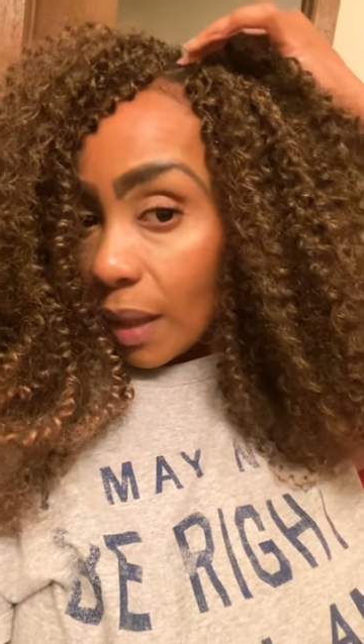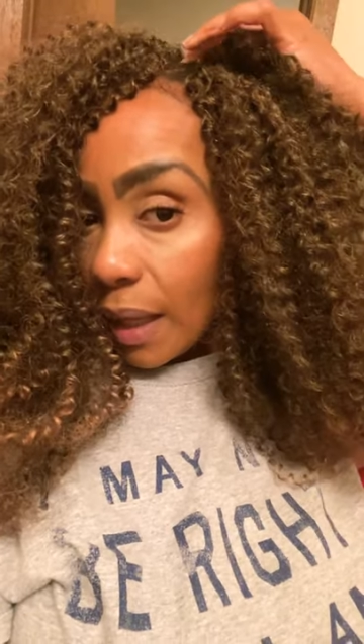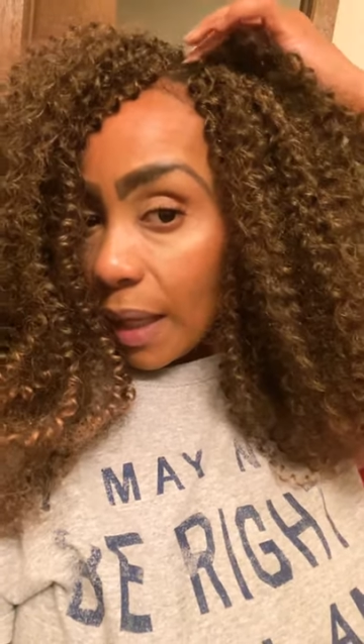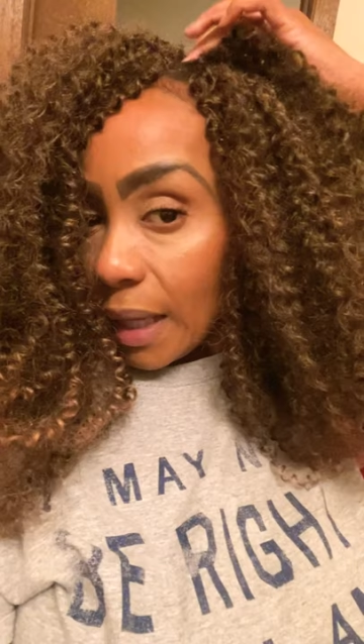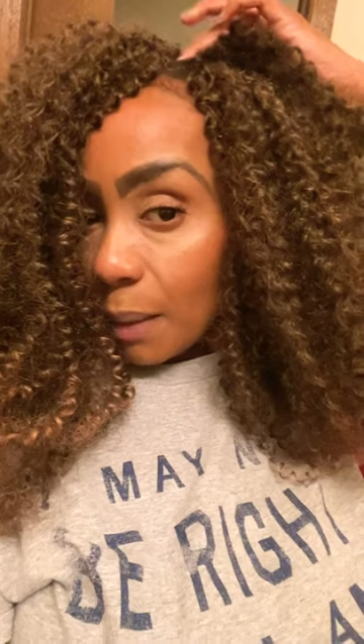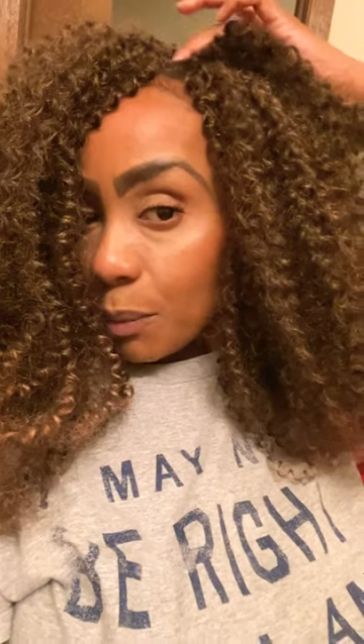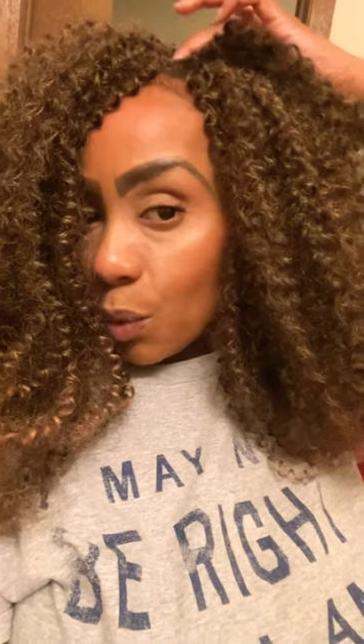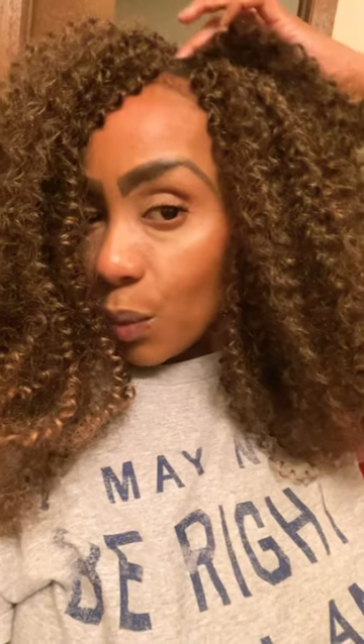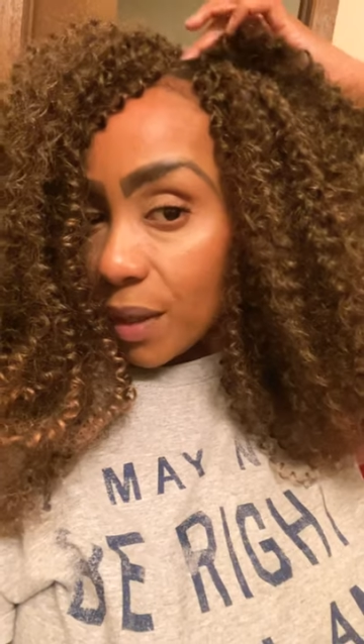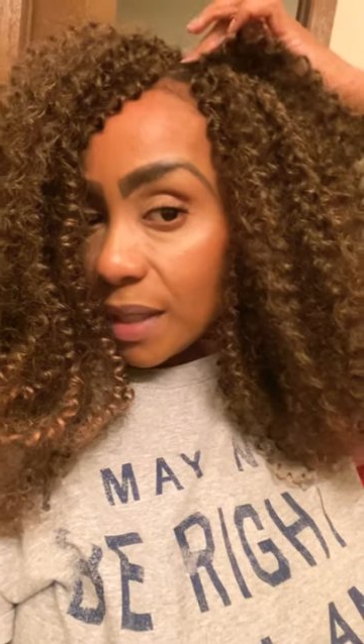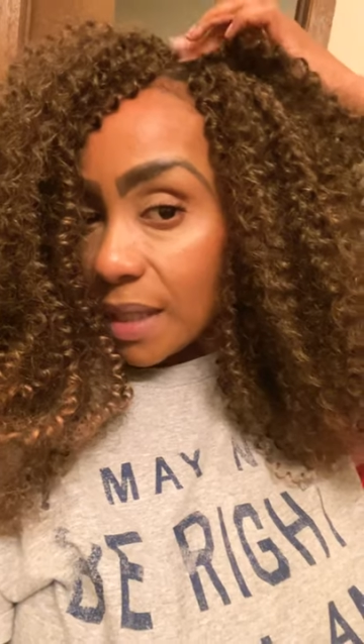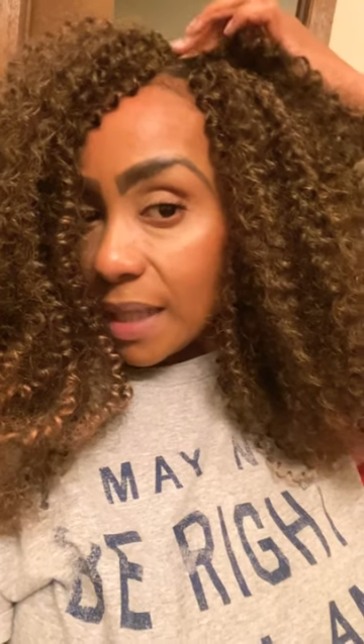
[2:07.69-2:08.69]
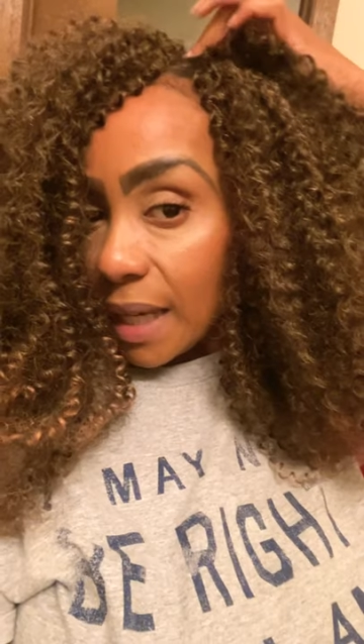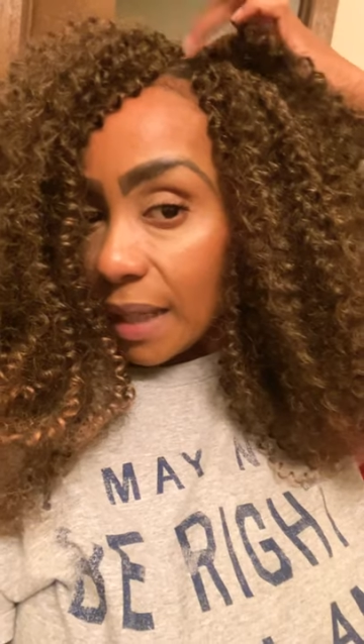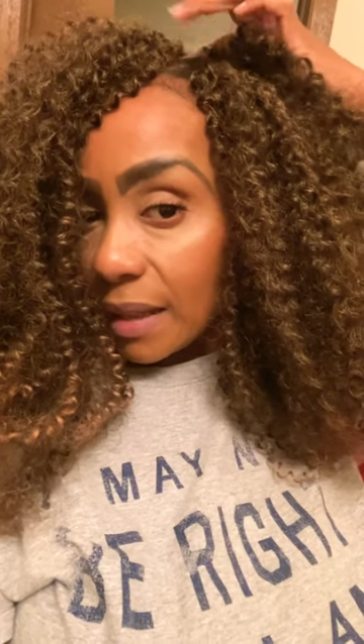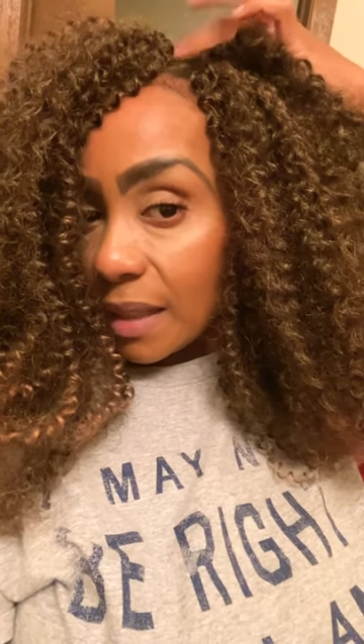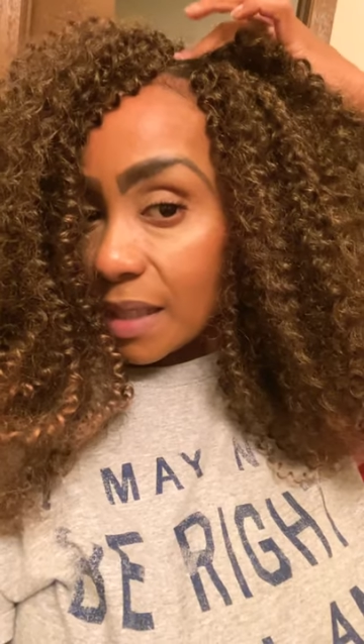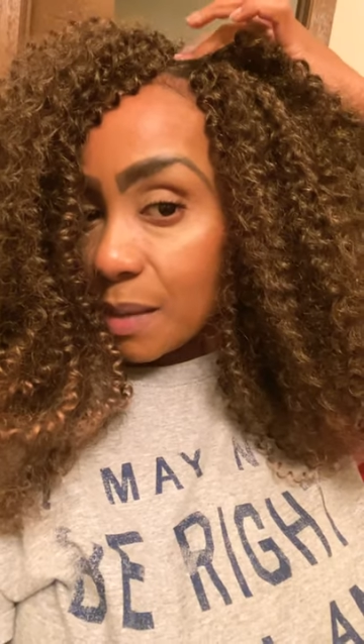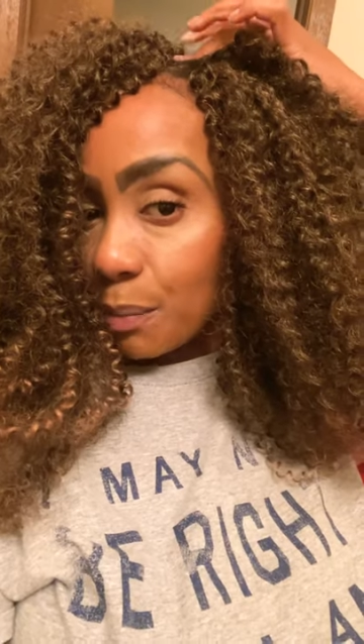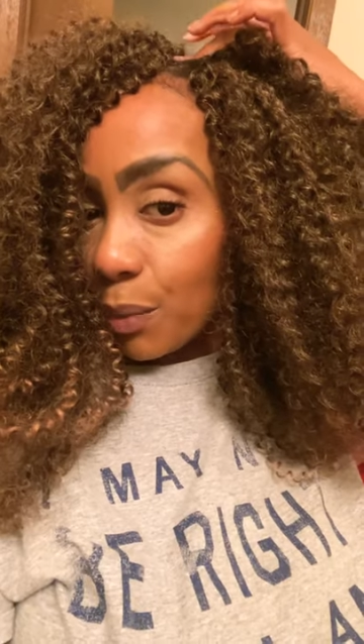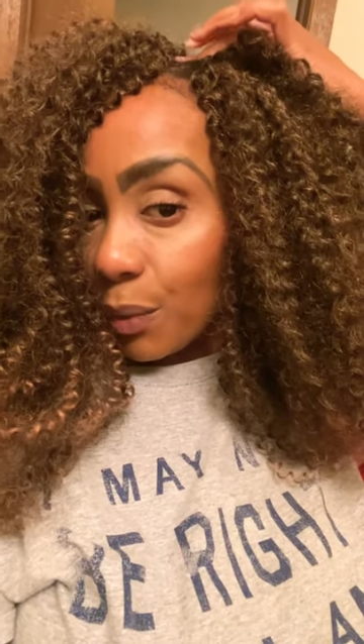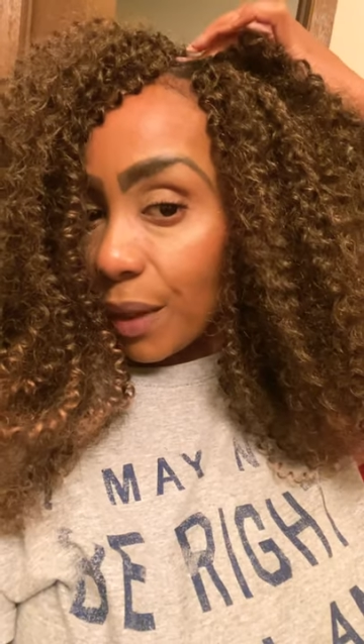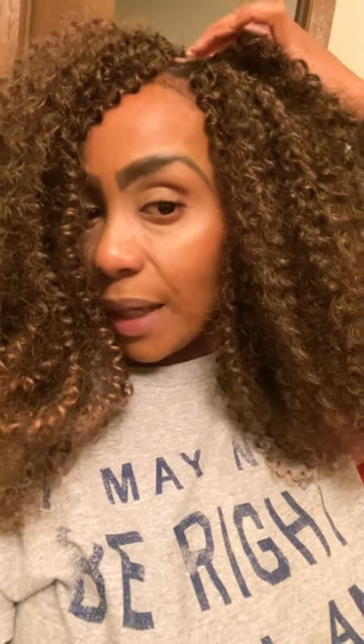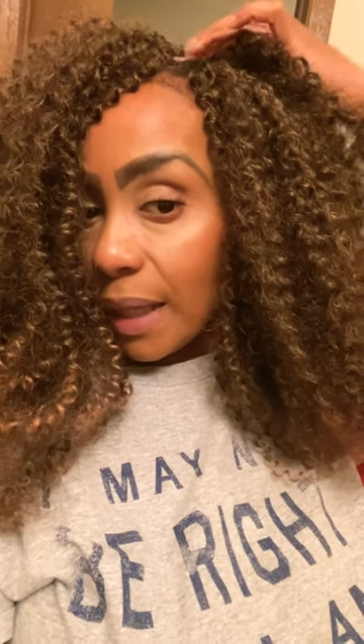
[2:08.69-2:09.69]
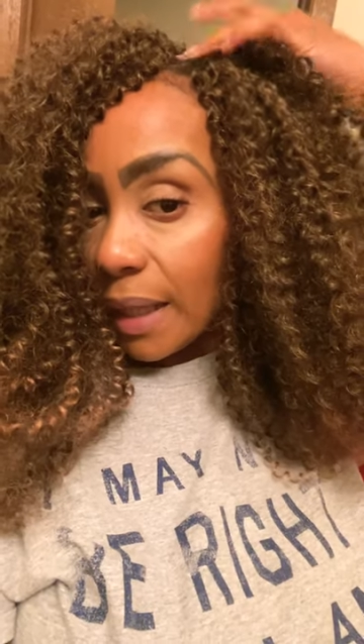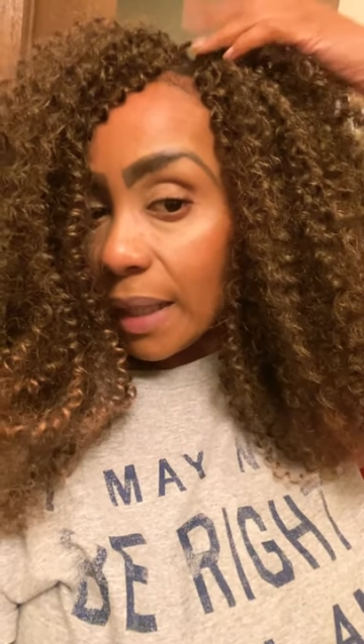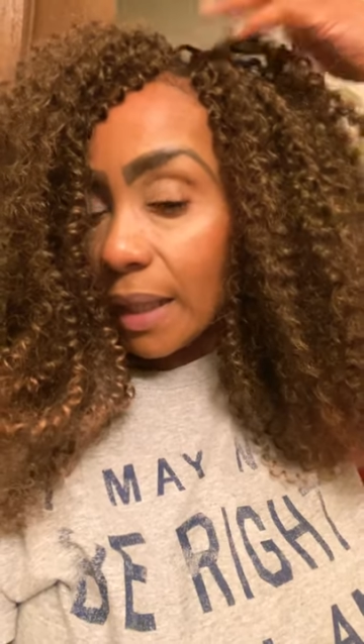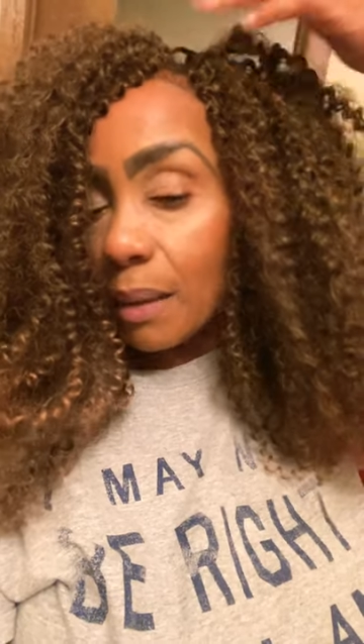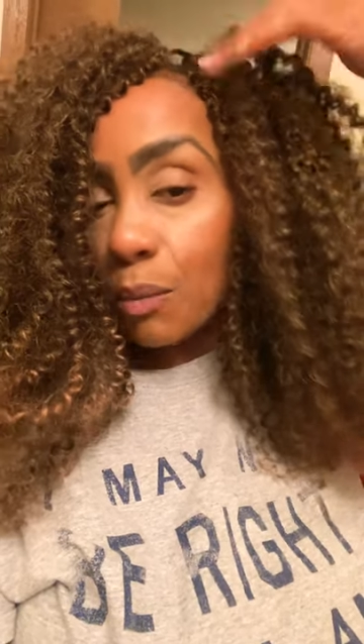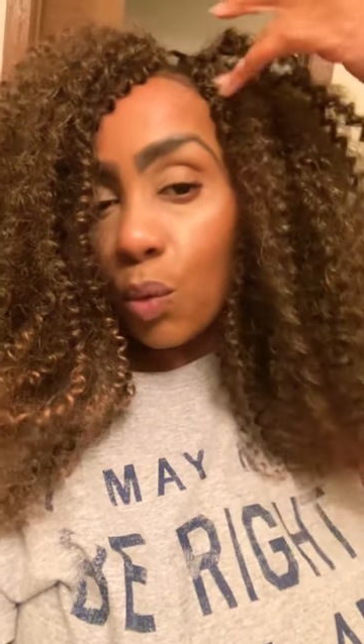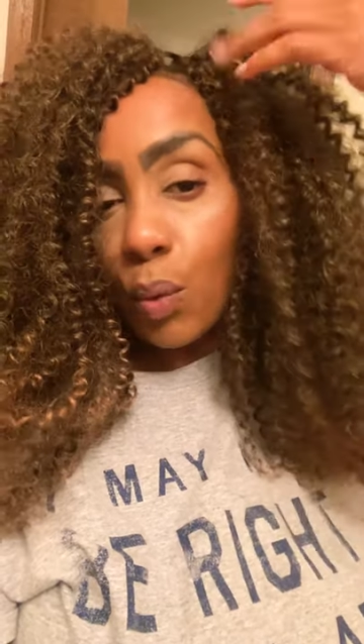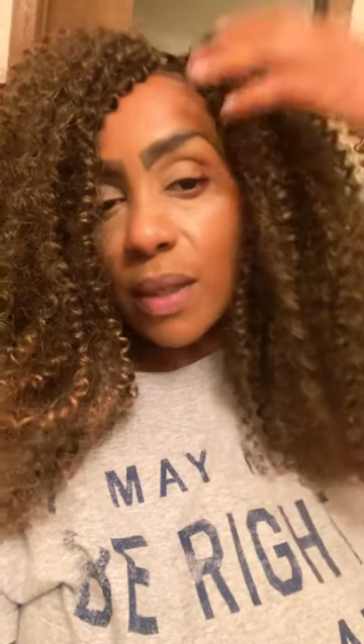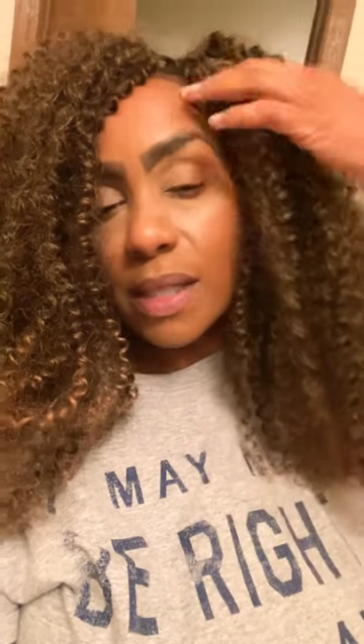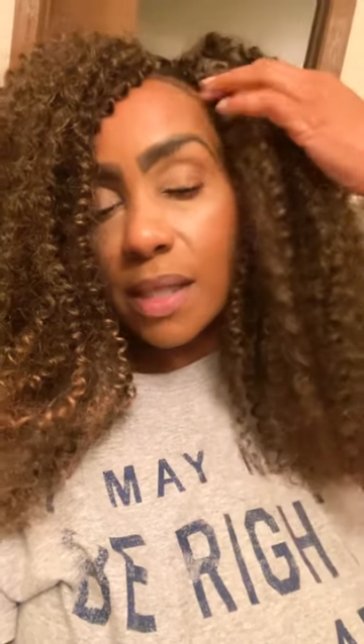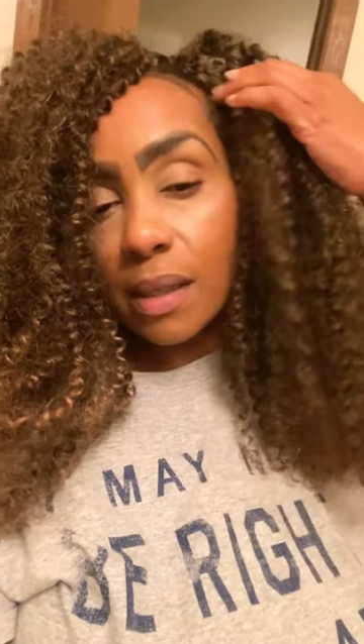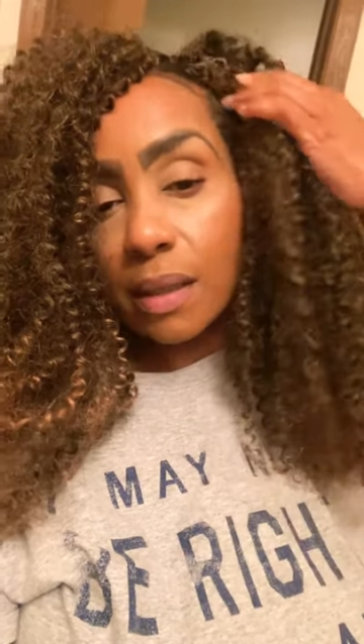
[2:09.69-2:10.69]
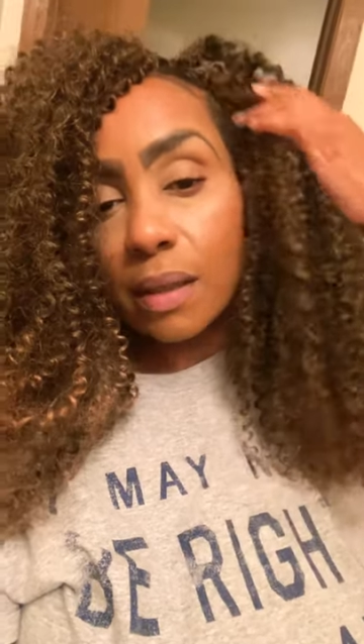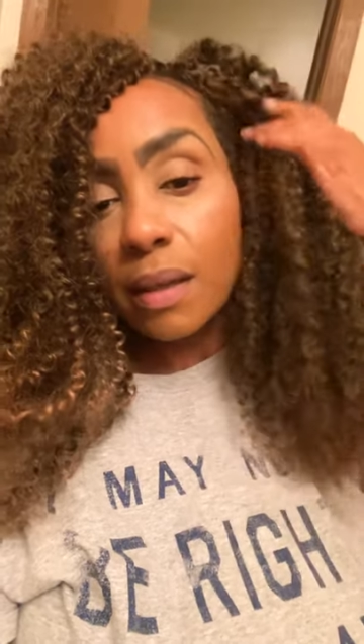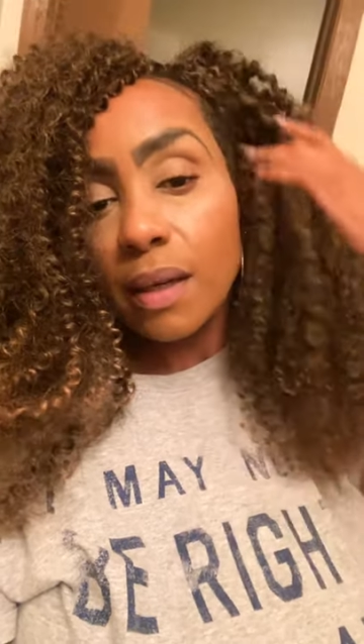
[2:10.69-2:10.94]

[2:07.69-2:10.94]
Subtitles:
and I'm going to take this braid and I'm going to